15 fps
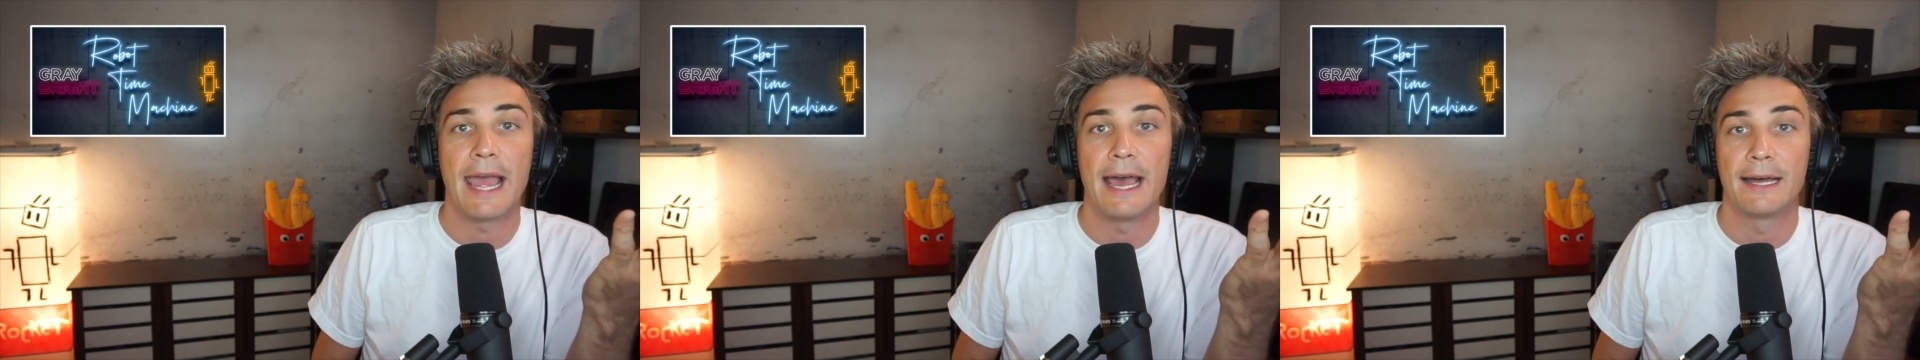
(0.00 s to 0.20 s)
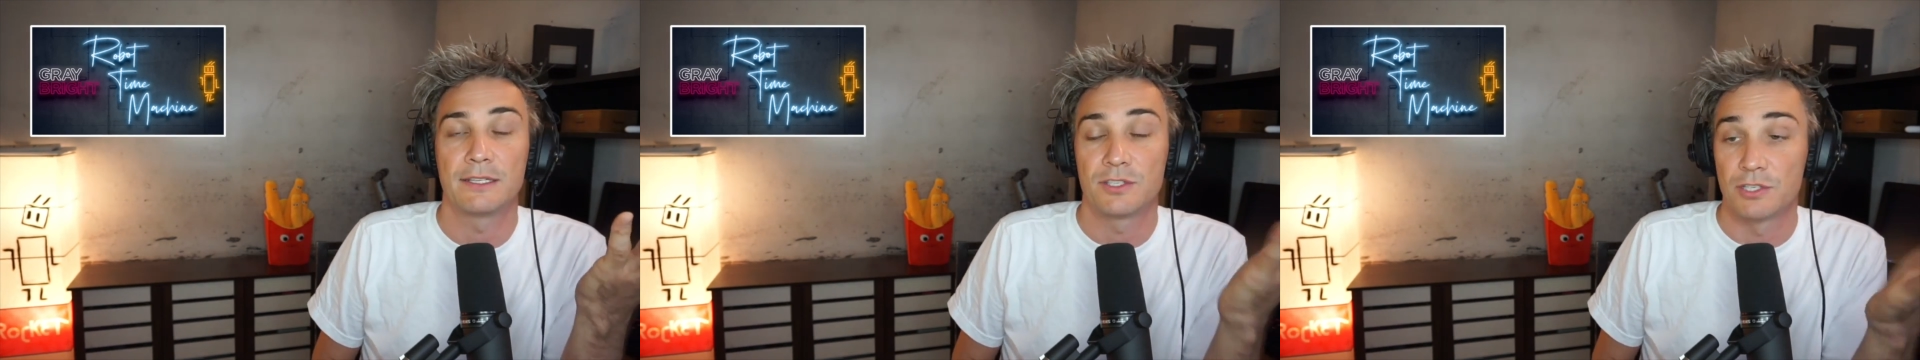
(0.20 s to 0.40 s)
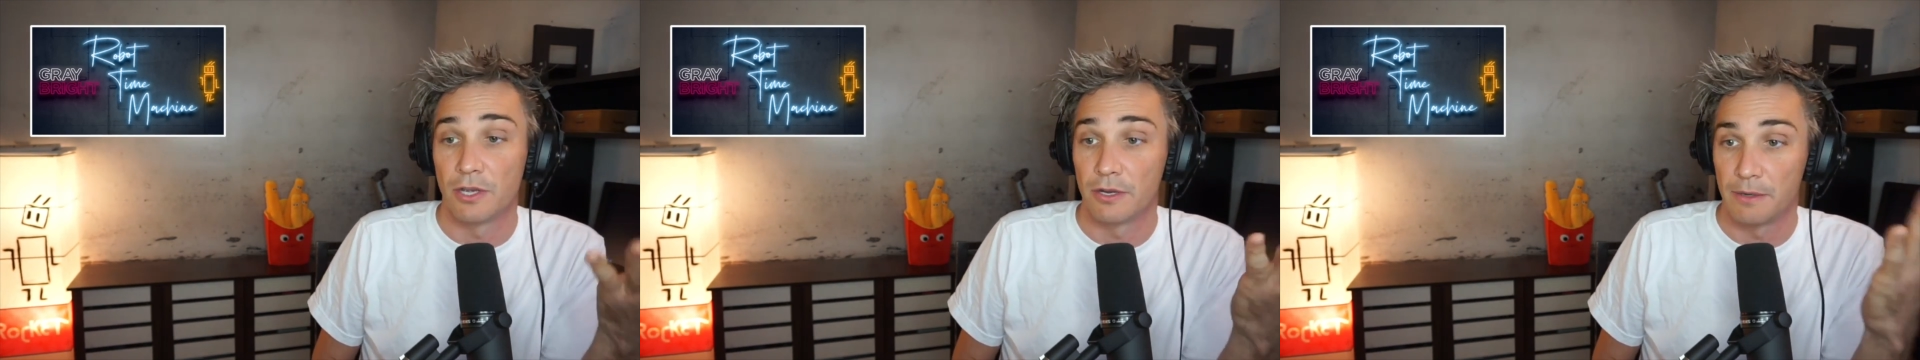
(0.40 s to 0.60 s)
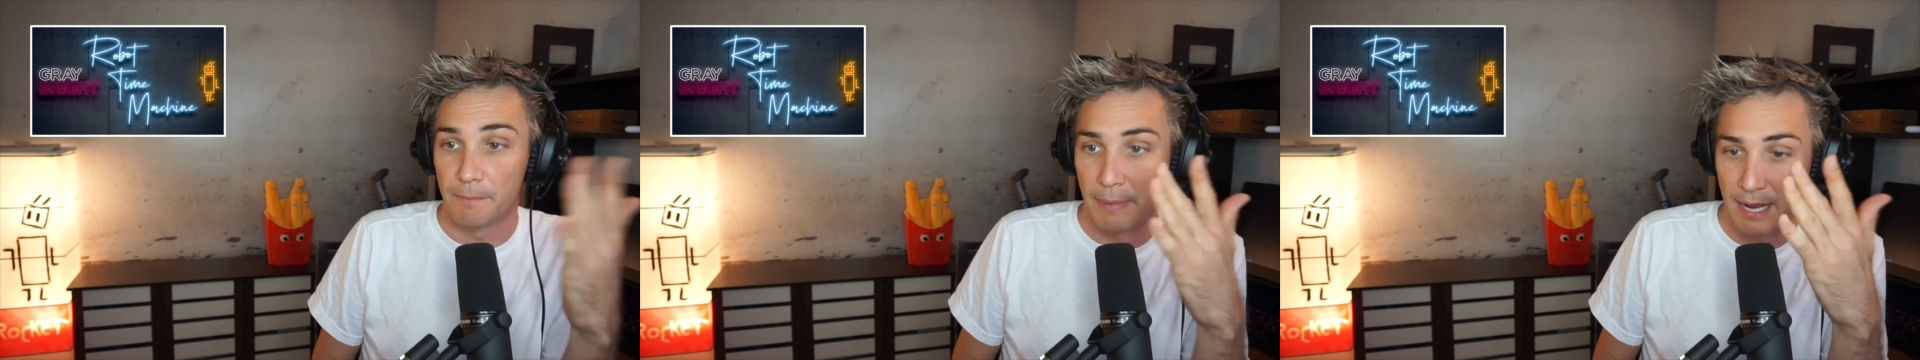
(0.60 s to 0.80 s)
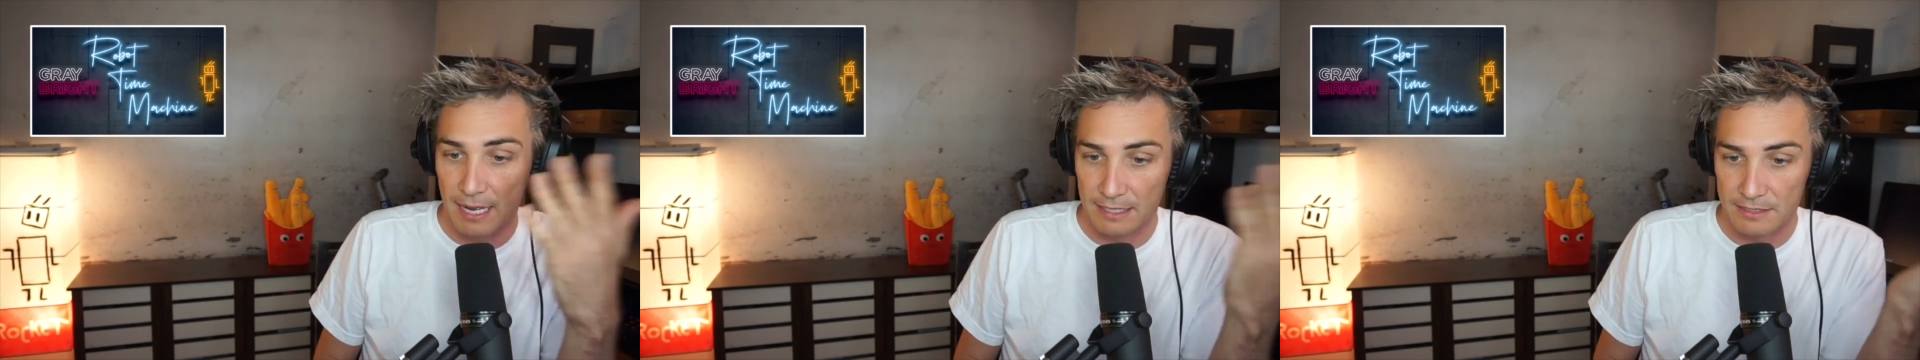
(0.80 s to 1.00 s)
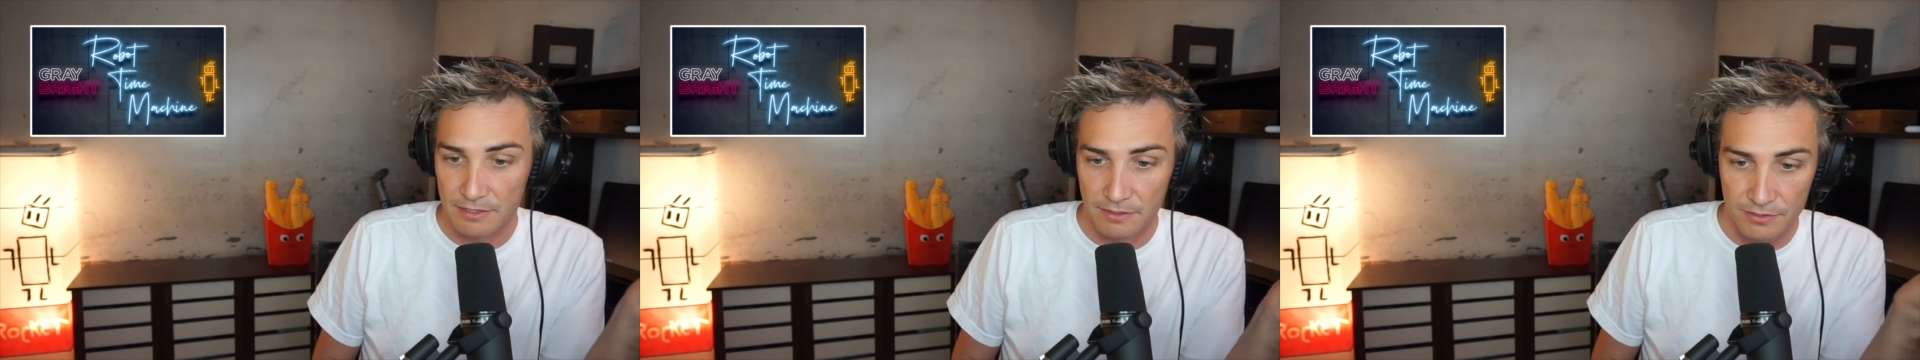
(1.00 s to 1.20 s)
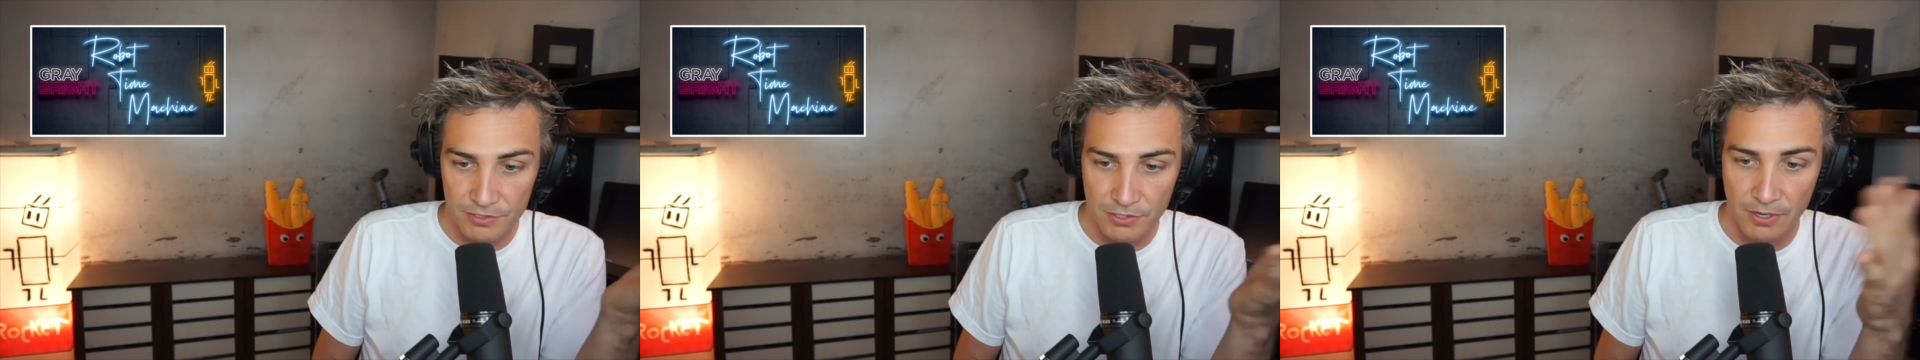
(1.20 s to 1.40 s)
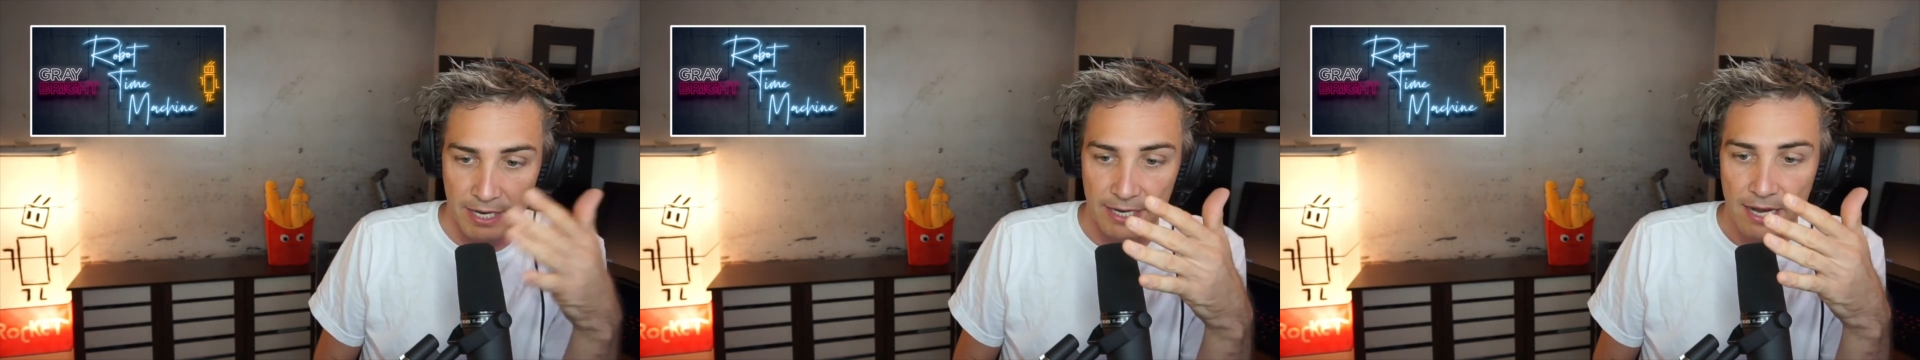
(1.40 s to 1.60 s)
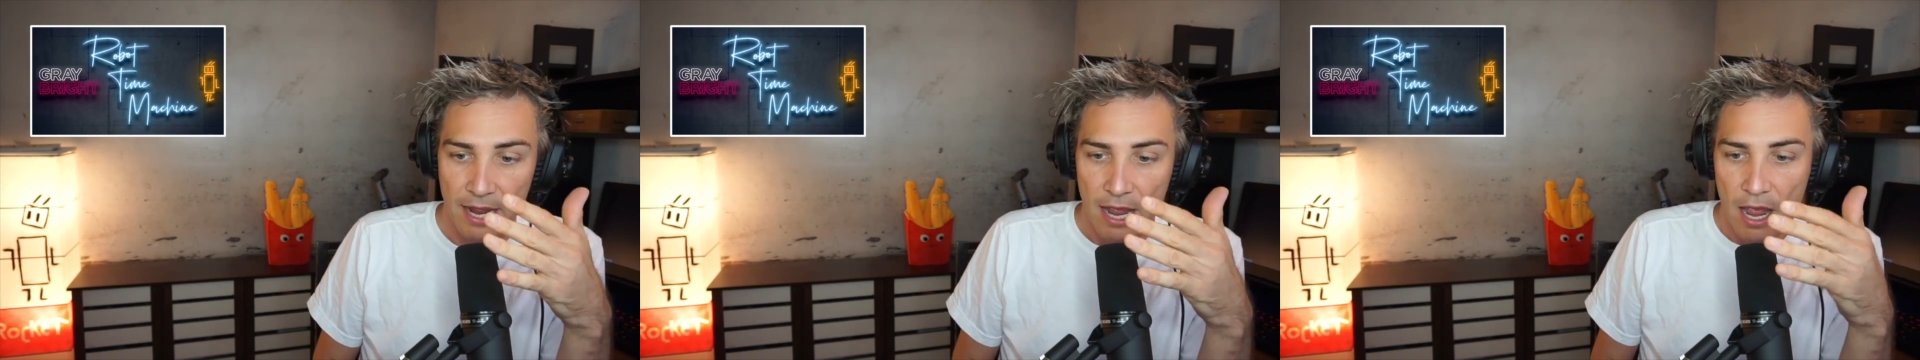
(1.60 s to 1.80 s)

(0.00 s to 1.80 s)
out certain parts of the screen.